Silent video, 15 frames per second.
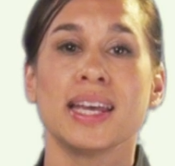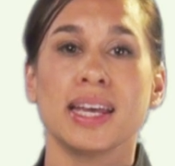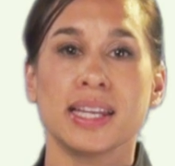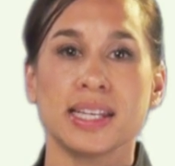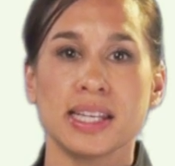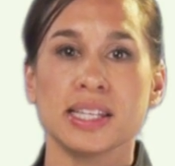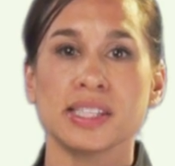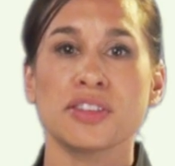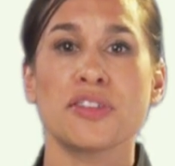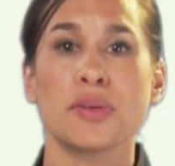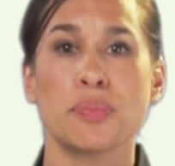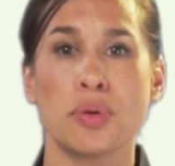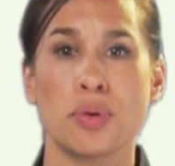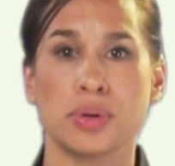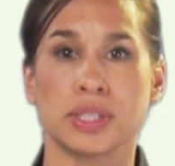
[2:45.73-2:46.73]
It is of
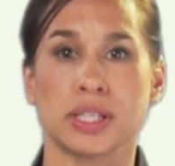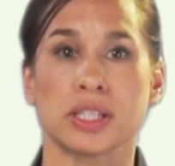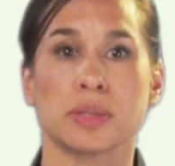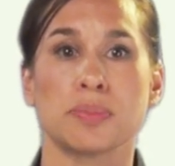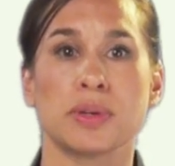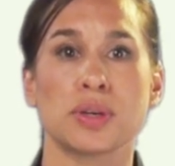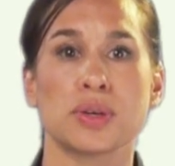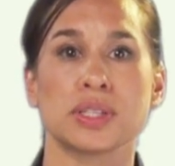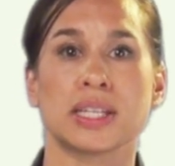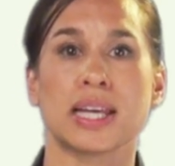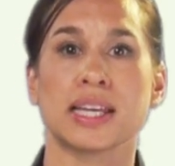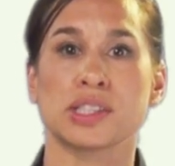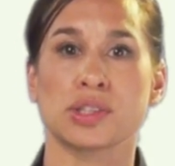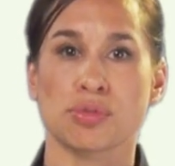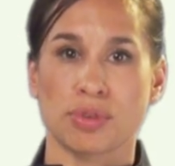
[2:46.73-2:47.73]
importance because it
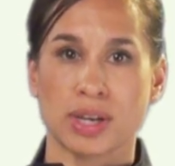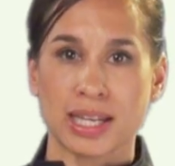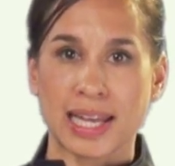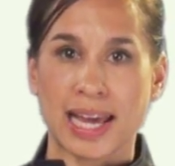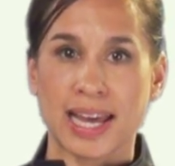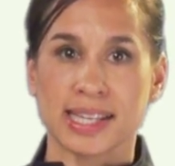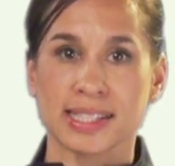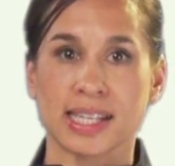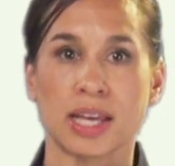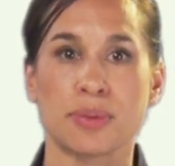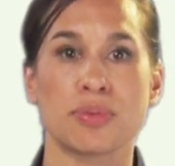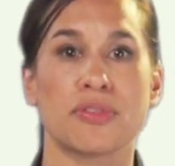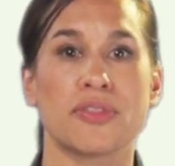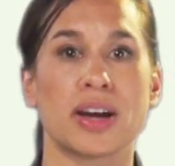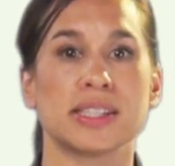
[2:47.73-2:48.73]
has three layers and
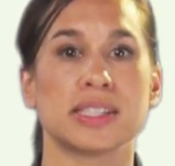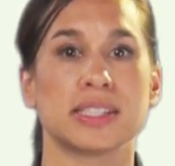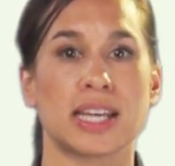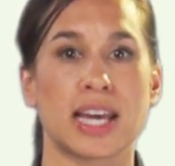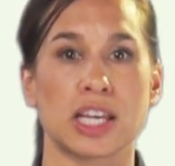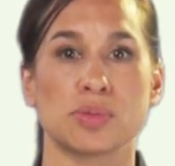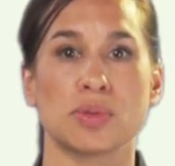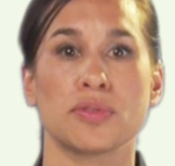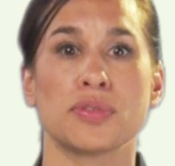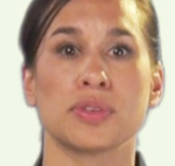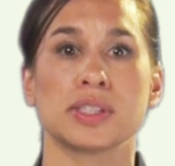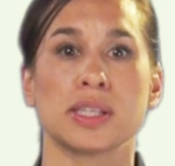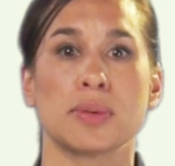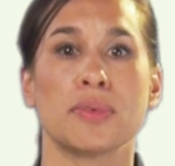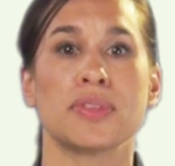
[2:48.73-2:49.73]
provides attachment for
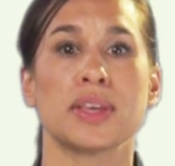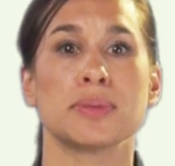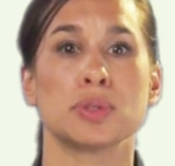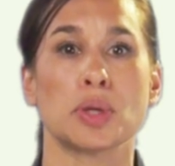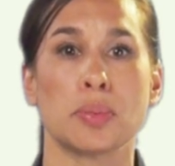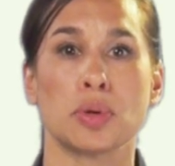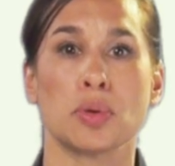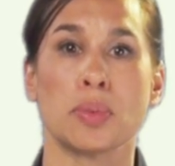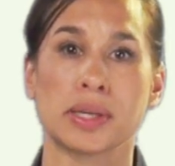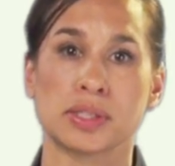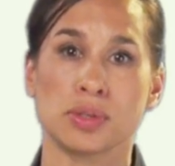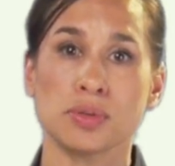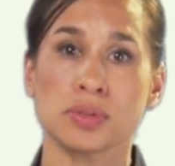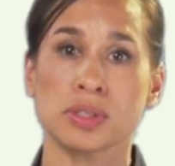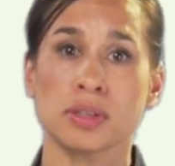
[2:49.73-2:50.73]
some of the abdominal
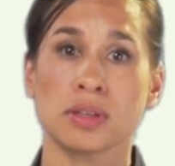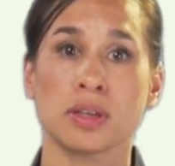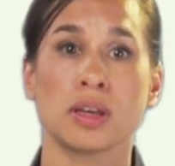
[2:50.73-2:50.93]
muscles,